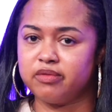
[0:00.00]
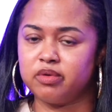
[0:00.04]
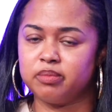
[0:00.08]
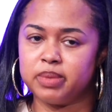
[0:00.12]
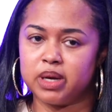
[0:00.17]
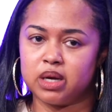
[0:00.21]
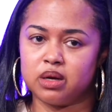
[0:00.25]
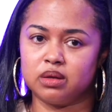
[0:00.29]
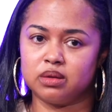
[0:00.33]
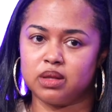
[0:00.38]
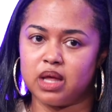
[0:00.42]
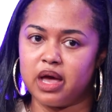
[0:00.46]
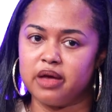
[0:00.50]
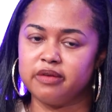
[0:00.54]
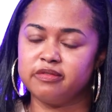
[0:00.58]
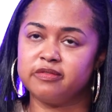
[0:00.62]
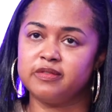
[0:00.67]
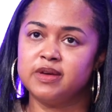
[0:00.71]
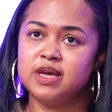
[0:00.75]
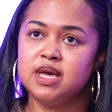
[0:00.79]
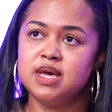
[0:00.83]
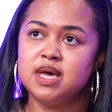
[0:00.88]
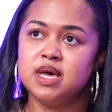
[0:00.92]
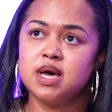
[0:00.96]
better life
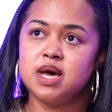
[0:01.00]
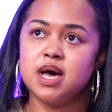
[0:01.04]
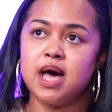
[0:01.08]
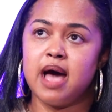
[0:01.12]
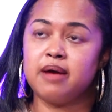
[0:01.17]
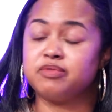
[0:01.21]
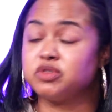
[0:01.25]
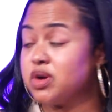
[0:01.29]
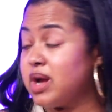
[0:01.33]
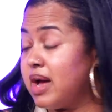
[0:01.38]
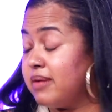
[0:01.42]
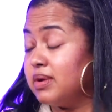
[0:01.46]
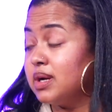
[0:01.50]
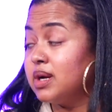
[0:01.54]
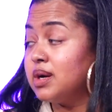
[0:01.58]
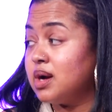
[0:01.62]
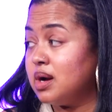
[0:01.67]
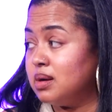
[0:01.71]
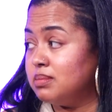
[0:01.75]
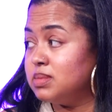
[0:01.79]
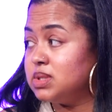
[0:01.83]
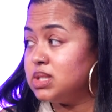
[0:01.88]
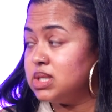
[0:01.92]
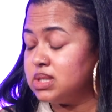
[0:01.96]
after having
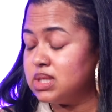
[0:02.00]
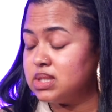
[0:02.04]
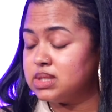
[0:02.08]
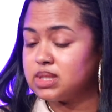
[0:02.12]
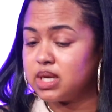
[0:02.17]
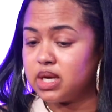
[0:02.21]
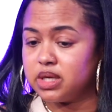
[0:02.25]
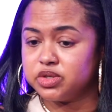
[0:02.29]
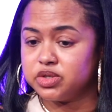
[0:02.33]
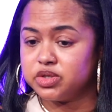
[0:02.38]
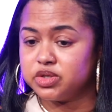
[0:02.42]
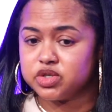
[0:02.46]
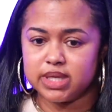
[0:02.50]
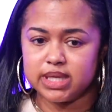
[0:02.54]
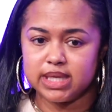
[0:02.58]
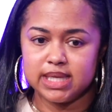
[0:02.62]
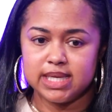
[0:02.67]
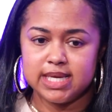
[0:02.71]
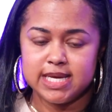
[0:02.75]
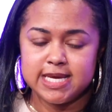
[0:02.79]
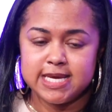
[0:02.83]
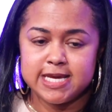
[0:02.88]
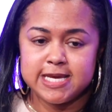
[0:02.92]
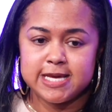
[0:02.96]
come to this country.
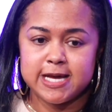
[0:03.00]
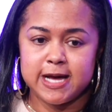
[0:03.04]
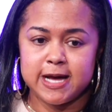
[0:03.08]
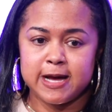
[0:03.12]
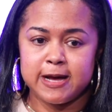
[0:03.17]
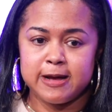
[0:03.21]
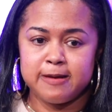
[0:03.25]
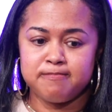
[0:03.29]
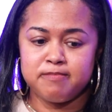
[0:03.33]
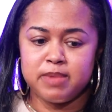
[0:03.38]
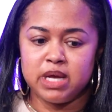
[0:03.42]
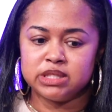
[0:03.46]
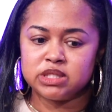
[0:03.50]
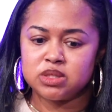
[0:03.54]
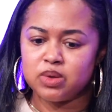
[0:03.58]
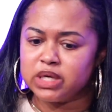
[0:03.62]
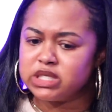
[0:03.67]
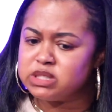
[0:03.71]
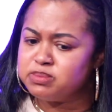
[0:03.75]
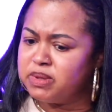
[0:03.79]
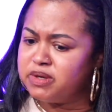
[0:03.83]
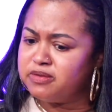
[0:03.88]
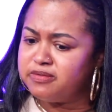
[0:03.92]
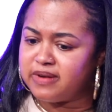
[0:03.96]
And so I
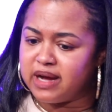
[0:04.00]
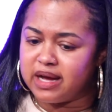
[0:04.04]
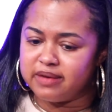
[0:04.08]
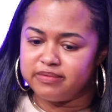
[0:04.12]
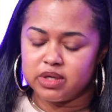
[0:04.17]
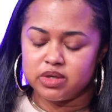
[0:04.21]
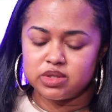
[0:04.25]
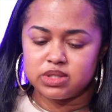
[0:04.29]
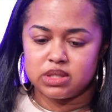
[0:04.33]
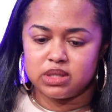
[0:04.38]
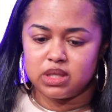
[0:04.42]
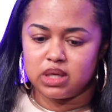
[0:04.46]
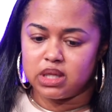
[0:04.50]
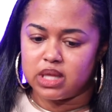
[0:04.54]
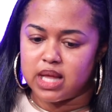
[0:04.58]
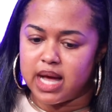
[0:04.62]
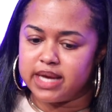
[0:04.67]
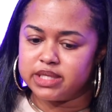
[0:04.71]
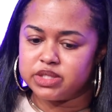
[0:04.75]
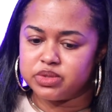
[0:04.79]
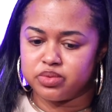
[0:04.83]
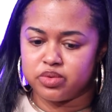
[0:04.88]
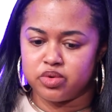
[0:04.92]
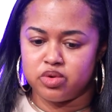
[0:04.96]
spent 5 years in the
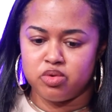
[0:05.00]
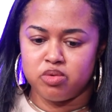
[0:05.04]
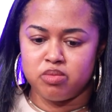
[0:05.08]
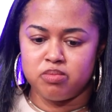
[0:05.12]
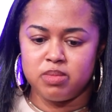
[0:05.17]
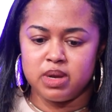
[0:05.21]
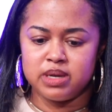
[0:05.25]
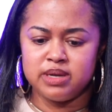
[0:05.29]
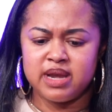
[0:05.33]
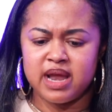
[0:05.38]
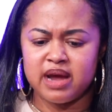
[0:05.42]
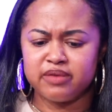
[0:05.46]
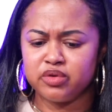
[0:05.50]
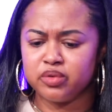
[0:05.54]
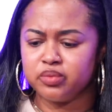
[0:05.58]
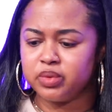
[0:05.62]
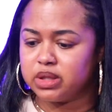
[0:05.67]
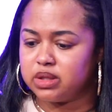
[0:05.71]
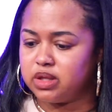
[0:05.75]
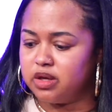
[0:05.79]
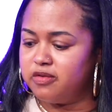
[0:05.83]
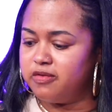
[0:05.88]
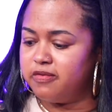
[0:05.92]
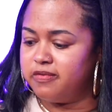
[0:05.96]
classroom, never
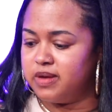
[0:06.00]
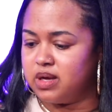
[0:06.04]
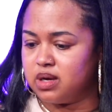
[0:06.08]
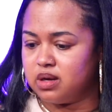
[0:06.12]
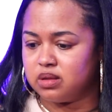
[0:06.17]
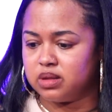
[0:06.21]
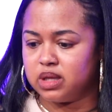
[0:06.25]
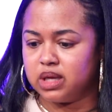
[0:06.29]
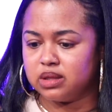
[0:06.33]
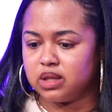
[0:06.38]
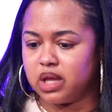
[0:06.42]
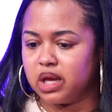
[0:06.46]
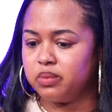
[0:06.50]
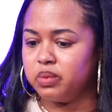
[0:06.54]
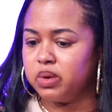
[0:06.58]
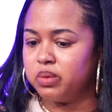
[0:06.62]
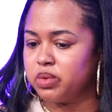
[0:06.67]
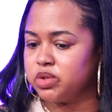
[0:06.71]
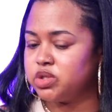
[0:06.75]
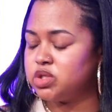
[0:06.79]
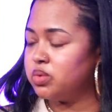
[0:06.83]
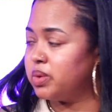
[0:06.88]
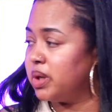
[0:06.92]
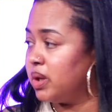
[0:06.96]
really feeling like we
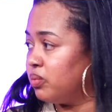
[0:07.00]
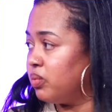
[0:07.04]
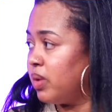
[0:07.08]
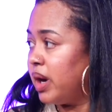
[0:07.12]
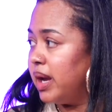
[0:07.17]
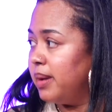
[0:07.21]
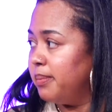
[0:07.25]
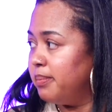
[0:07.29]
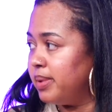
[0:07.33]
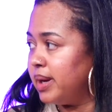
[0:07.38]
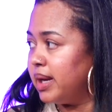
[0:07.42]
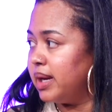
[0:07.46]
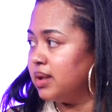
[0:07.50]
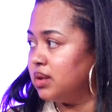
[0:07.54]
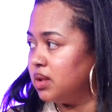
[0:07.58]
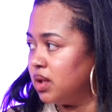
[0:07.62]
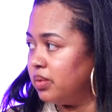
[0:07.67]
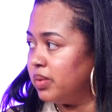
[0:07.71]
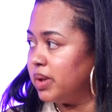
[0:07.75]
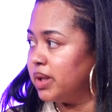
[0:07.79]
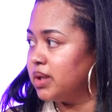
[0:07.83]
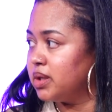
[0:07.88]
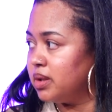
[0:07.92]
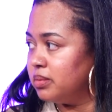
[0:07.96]
were doing right by
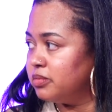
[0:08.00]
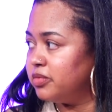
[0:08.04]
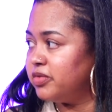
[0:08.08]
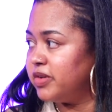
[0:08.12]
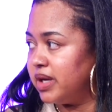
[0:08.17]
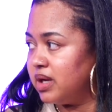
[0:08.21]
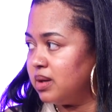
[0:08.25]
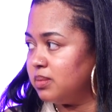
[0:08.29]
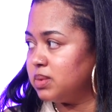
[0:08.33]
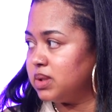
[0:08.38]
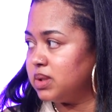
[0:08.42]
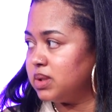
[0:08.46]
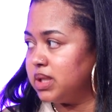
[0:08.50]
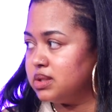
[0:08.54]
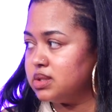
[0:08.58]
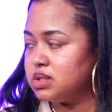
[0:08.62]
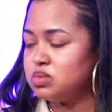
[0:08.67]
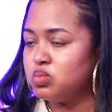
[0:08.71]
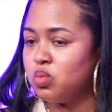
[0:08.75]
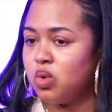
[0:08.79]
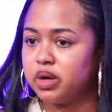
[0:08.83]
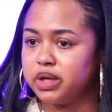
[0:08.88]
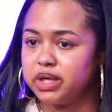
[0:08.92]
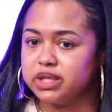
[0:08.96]
low-income
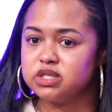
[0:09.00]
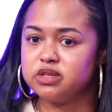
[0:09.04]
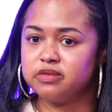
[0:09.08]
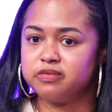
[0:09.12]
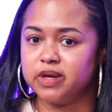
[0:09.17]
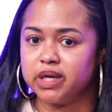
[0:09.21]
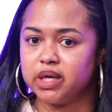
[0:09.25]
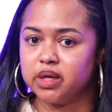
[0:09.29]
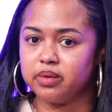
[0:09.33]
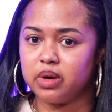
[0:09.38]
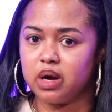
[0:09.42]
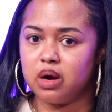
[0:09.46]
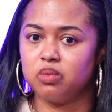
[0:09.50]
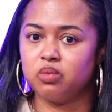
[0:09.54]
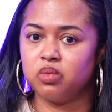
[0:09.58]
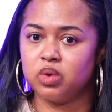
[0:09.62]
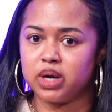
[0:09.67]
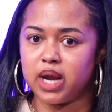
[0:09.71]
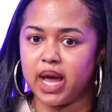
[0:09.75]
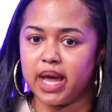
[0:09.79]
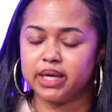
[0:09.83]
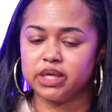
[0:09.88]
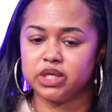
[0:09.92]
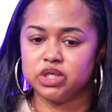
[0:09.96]
families, wanting to figure out
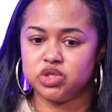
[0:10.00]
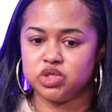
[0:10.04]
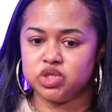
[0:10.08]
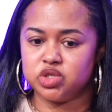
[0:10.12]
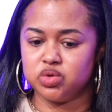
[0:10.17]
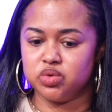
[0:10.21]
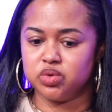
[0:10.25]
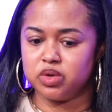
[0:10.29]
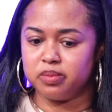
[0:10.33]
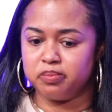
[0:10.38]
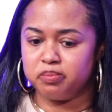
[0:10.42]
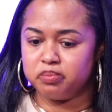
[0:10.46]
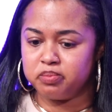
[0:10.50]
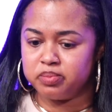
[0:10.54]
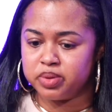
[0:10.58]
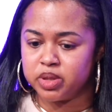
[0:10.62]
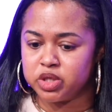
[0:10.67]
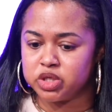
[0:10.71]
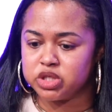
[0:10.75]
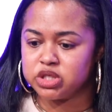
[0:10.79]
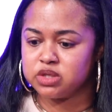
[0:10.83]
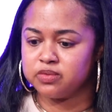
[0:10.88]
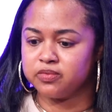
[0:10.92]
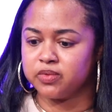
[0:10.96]
what I could do to
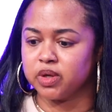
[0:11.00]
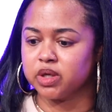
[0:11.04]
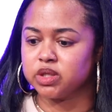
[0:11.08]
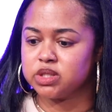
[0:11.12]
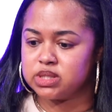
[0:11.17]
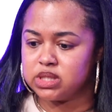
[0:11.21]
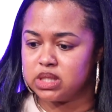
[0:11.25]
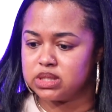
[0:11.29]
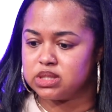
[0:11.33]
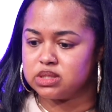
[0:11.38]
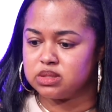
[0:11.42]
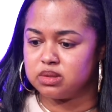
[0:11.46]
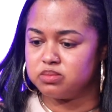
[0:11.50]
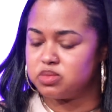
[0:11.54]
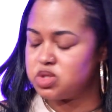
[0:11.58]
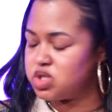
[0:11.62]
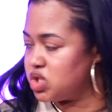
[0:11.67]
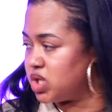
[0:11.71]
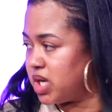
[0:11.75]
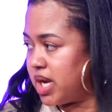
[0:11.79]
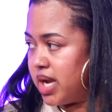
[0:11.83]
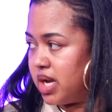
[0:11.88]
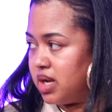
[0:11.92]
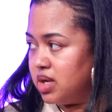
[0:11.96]
push for systems
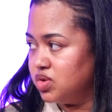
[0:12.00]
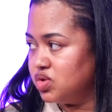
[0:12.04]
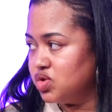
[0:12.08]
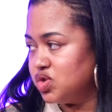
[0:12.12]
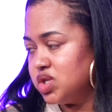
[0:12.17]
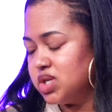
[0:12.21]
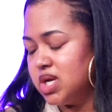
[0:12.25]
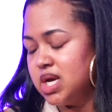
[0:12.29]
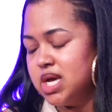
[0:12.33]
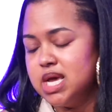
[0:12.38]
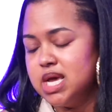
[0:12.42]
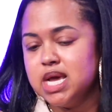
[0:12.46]
change.